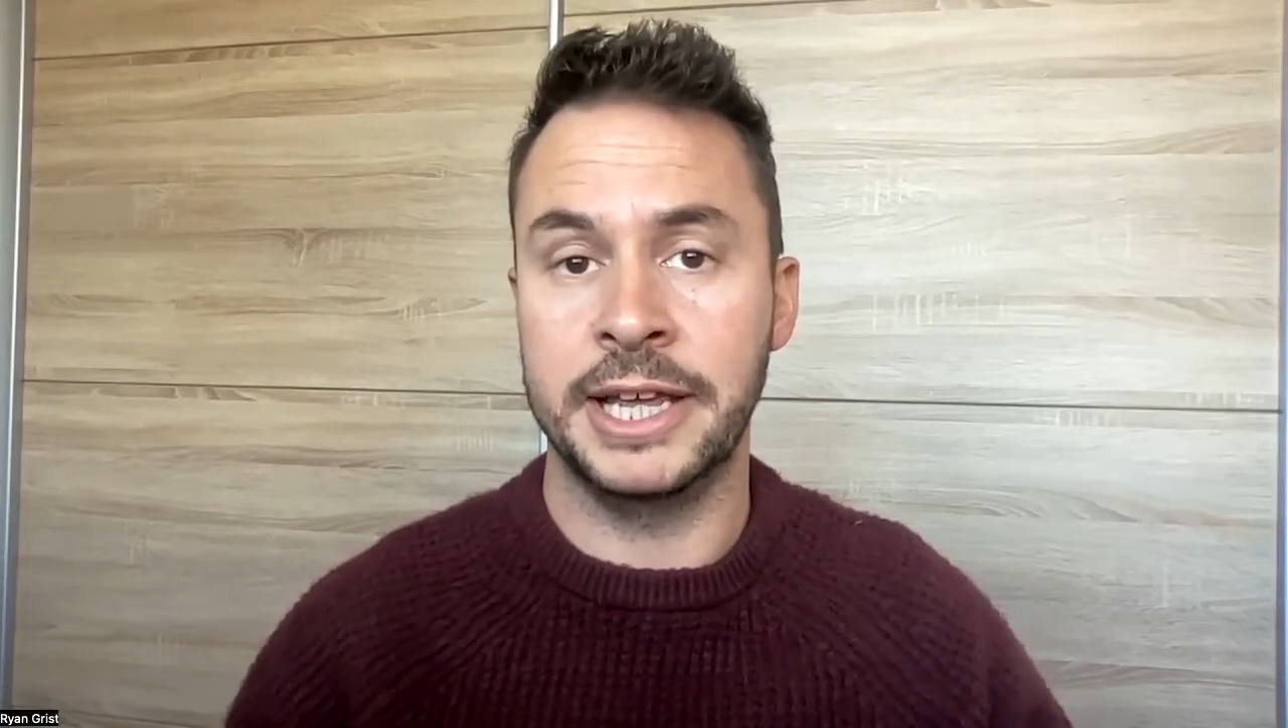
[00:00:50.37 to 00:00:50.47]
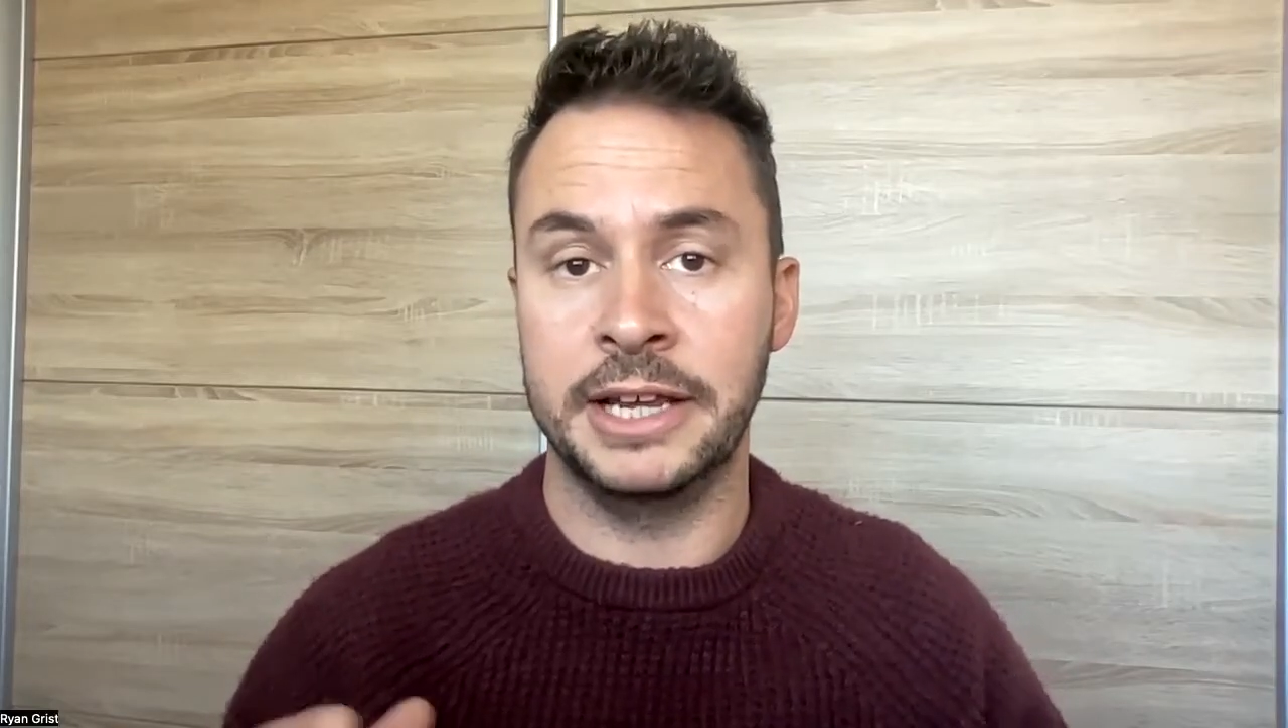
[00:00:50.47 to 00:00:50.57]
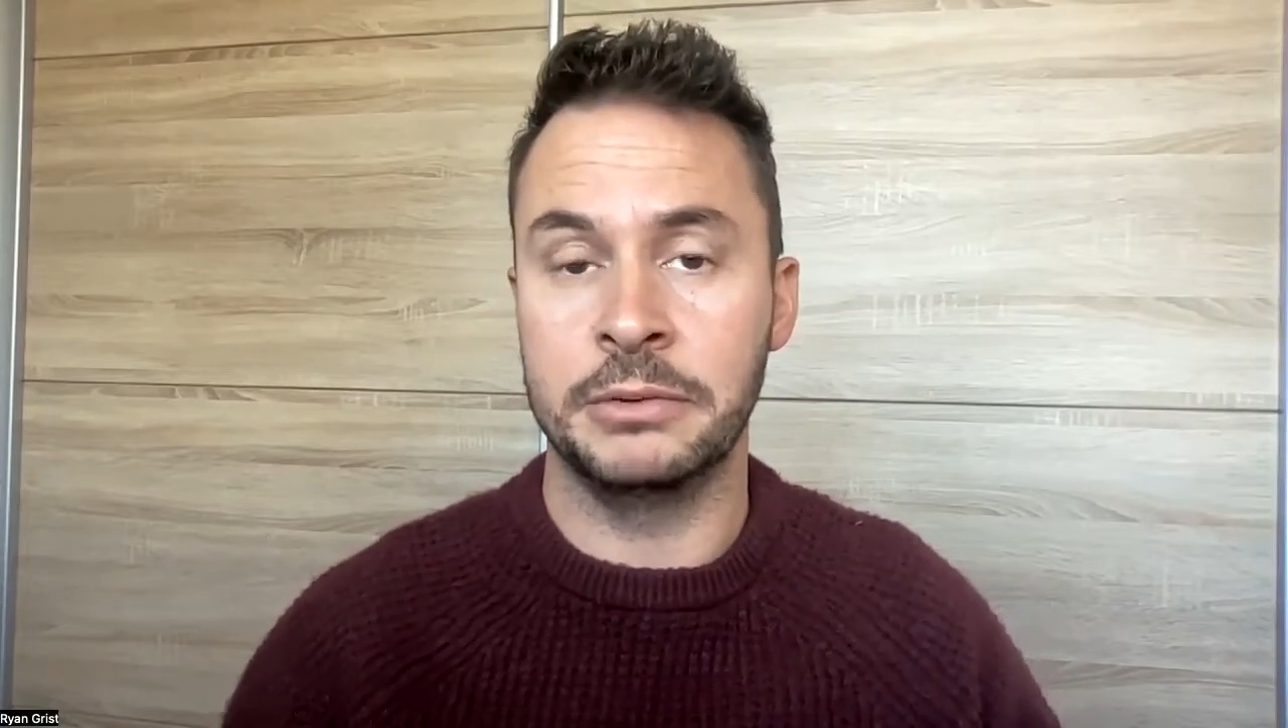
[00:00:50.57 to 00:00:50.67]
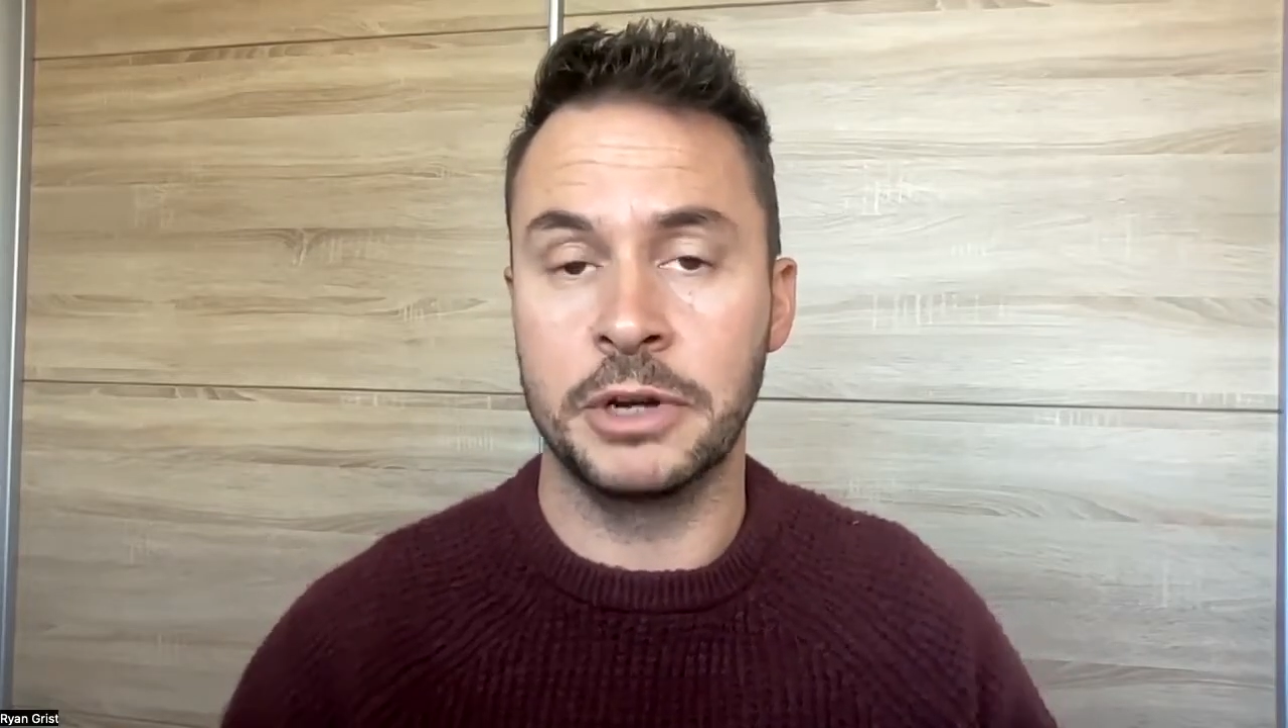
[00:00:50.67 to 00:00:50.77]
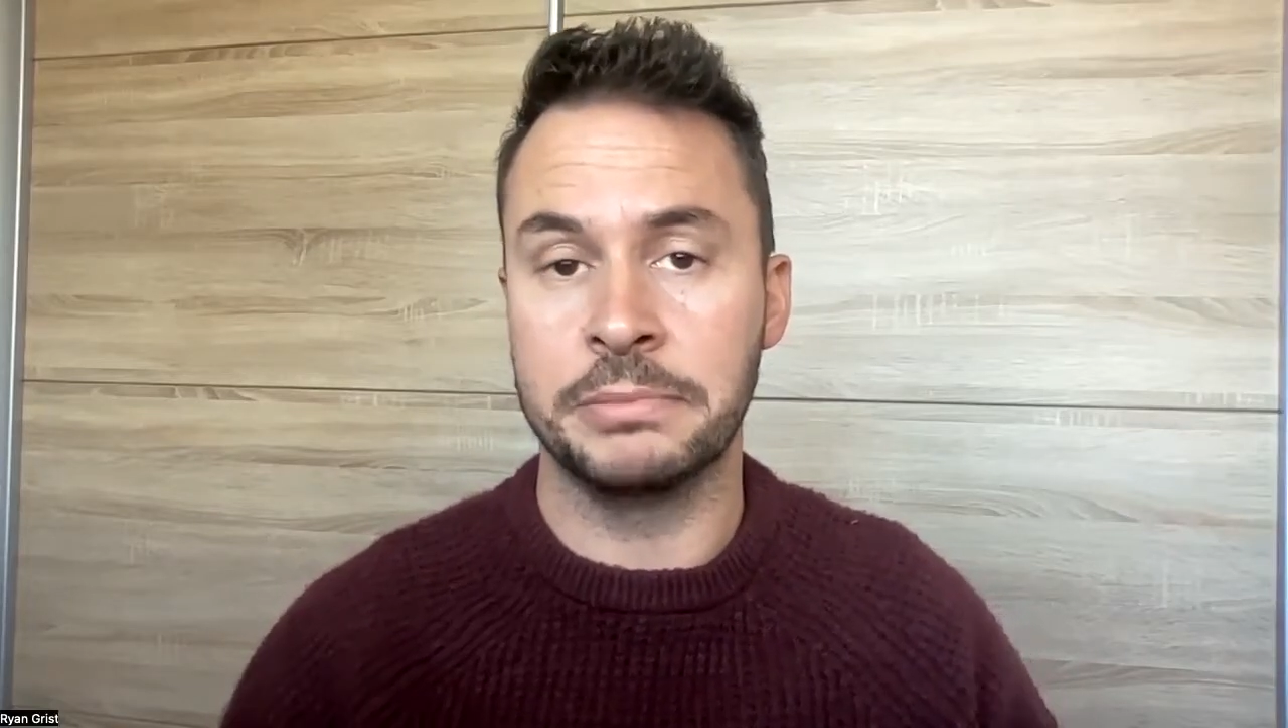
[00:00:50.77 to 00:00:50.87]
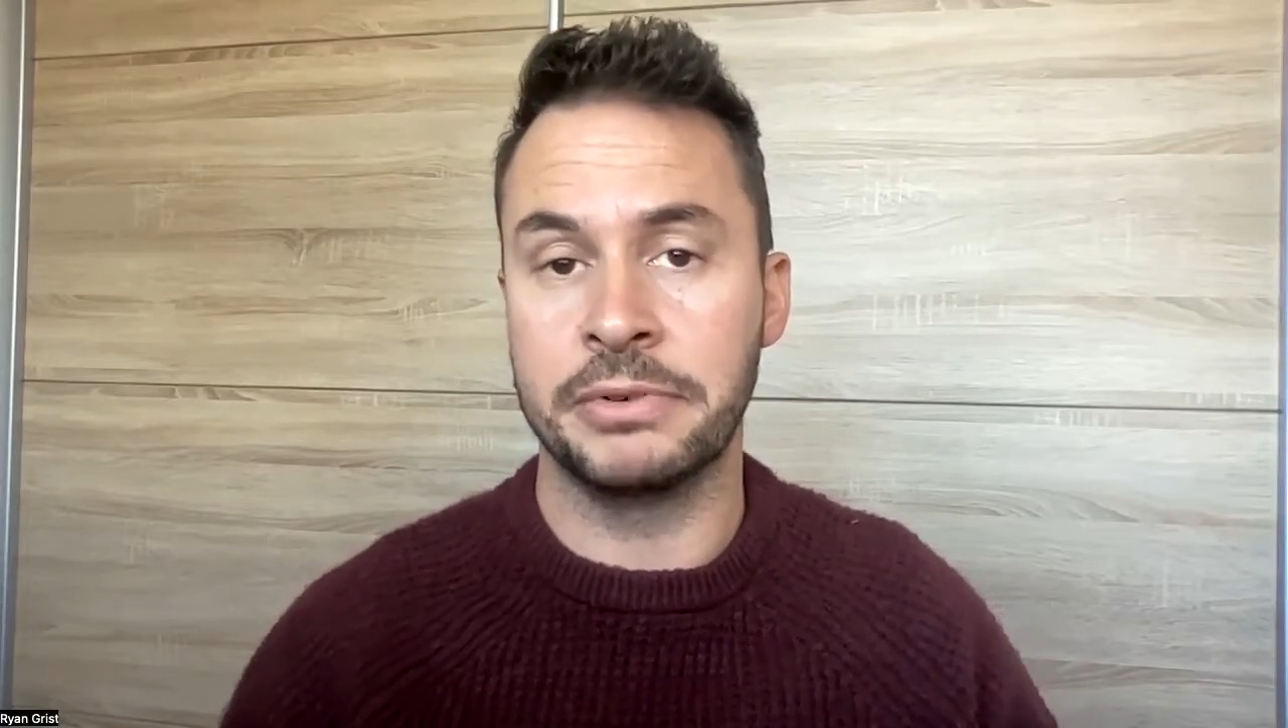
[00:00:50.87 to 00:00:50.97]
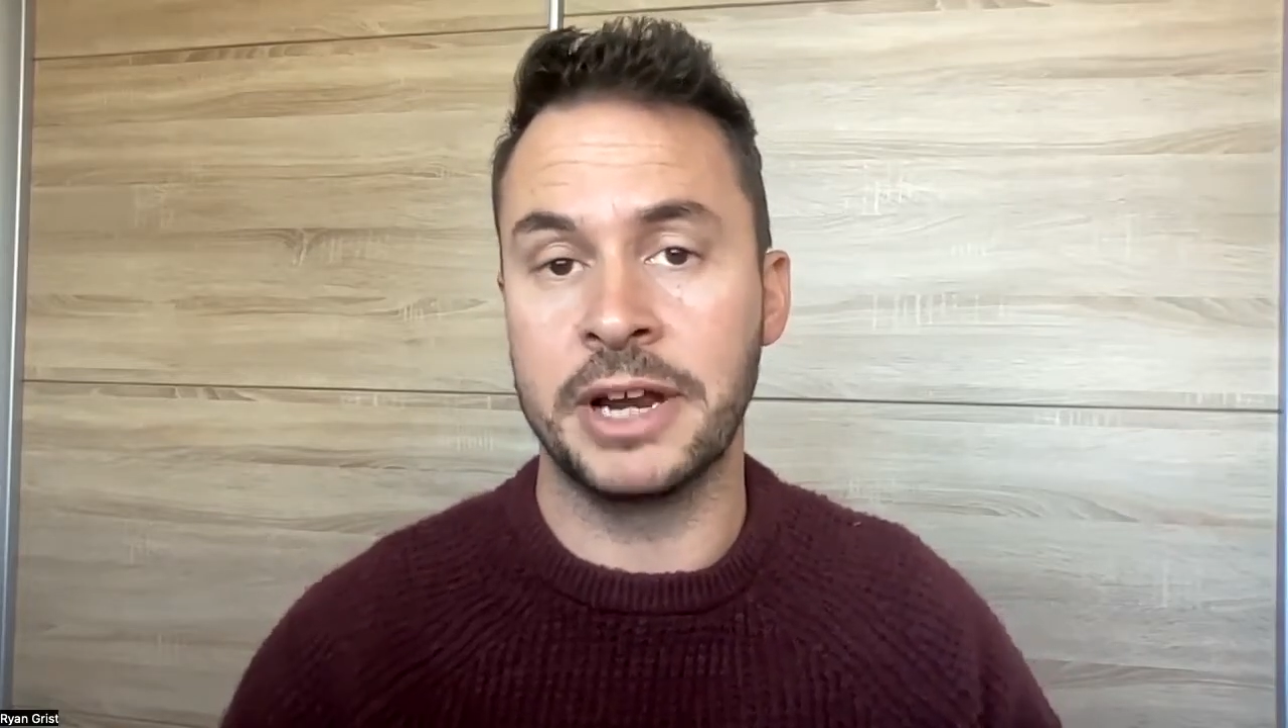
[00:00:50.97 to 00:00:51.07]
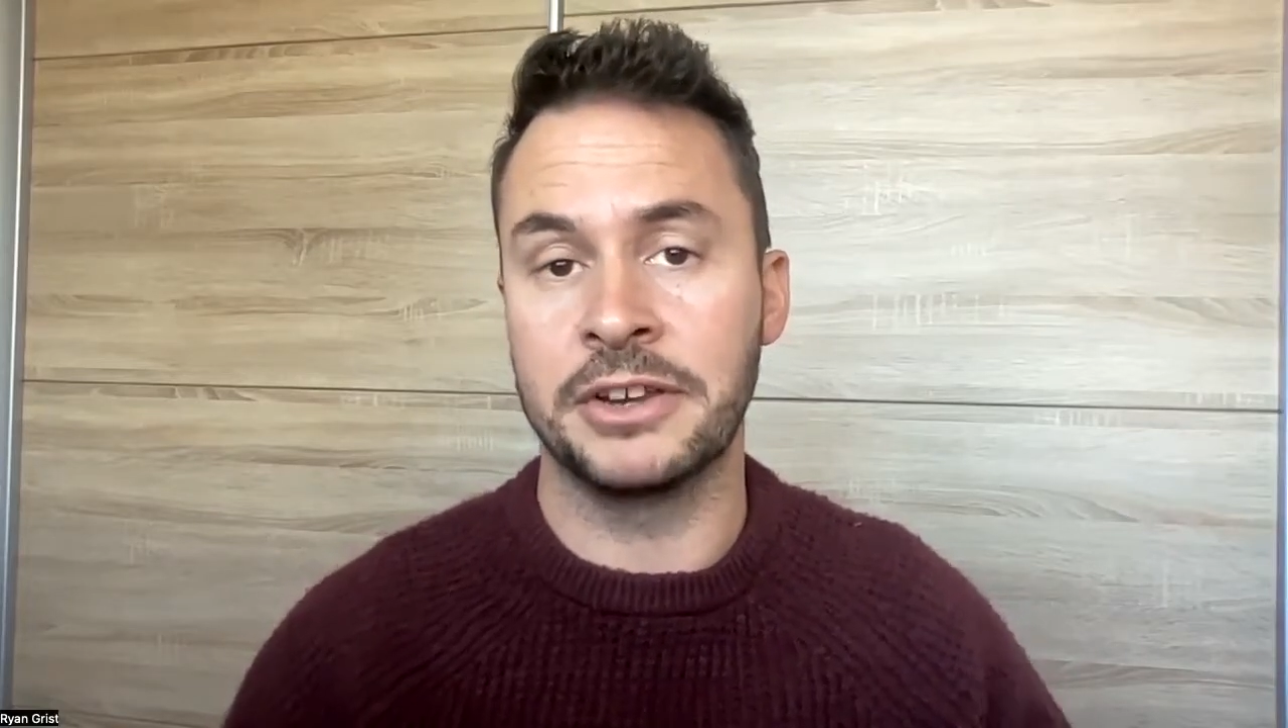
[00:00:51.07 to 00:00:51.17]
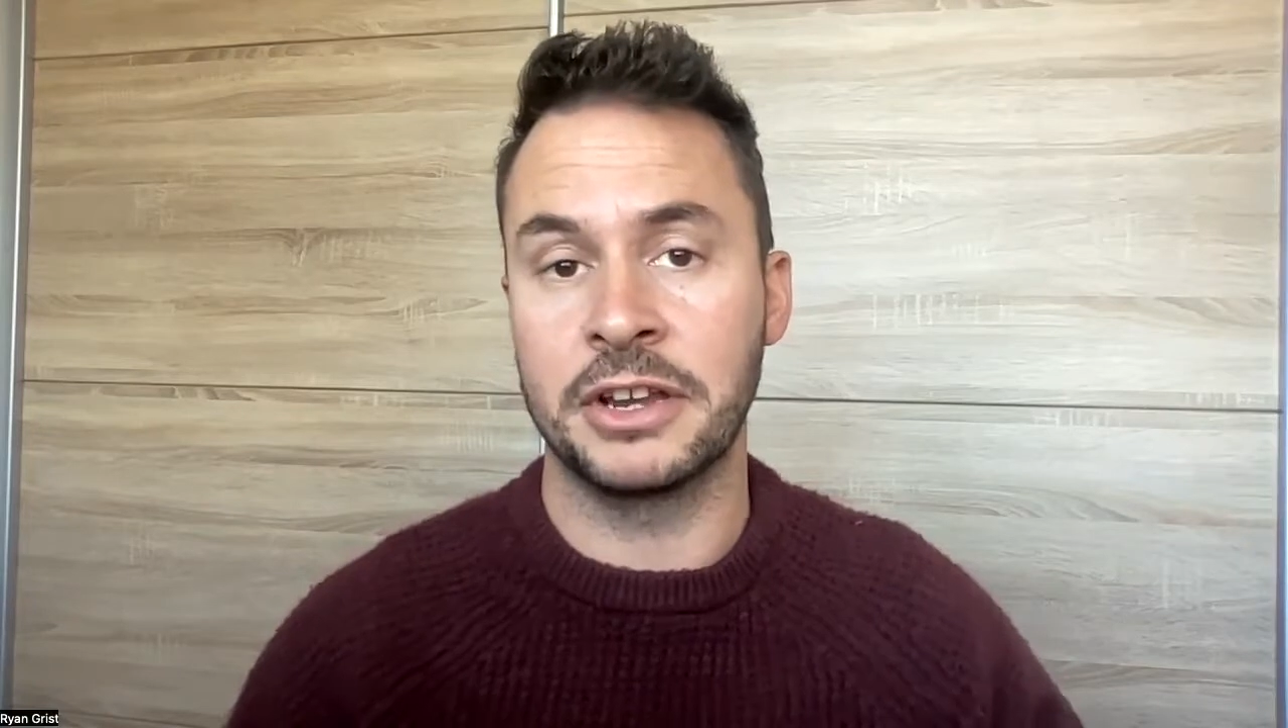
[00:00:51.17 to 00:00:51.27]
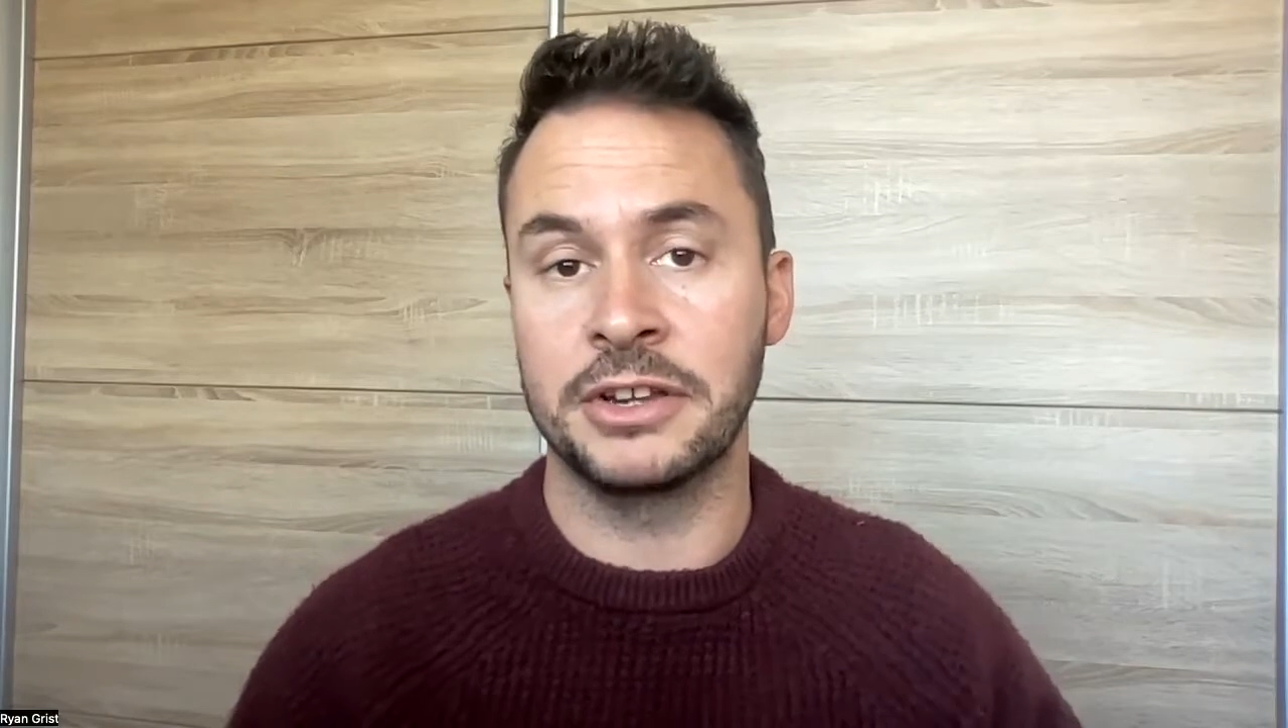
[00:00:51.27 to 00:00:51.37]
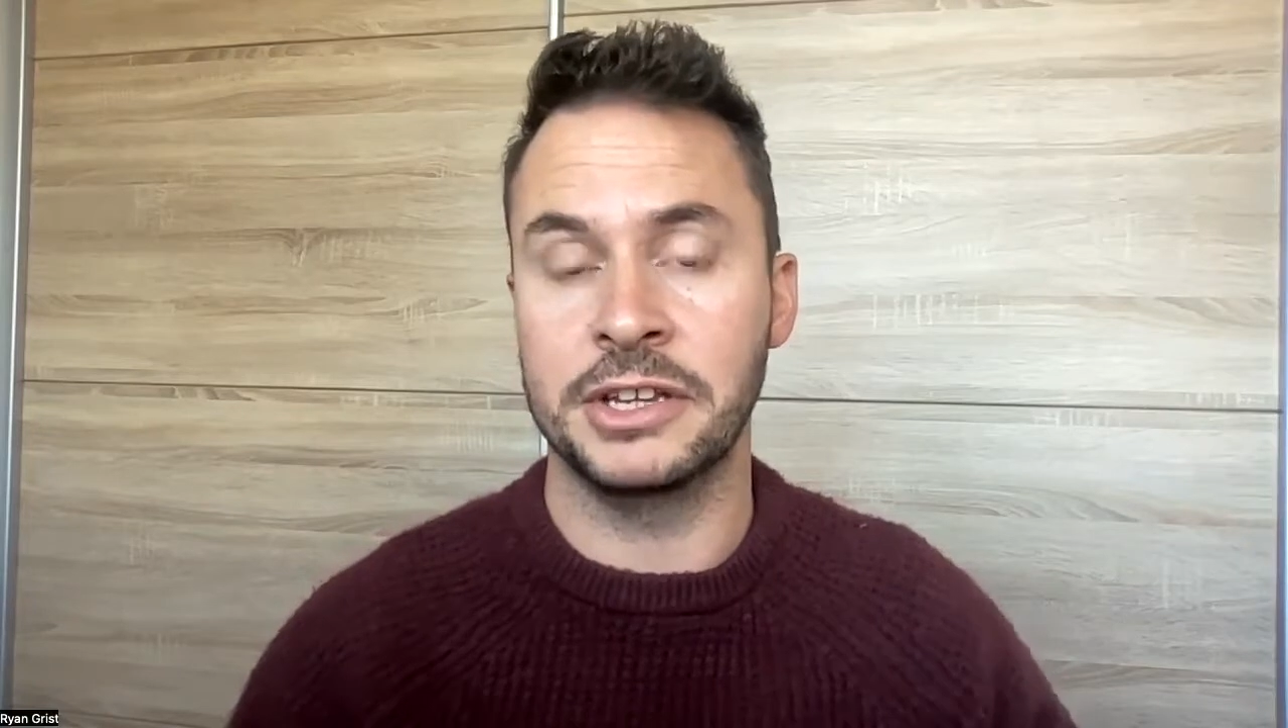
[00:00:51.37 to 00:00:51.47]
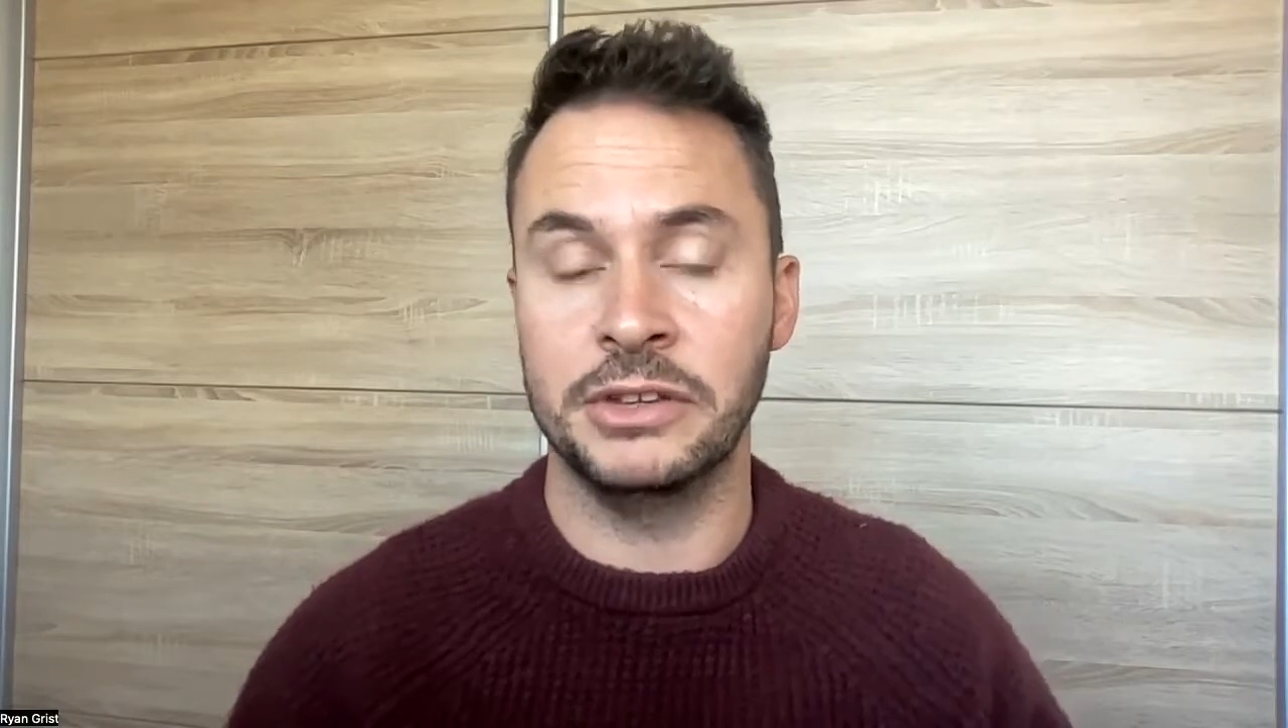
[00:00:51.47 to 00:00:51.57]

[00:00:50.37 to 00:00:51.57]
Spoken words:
in WordPress so that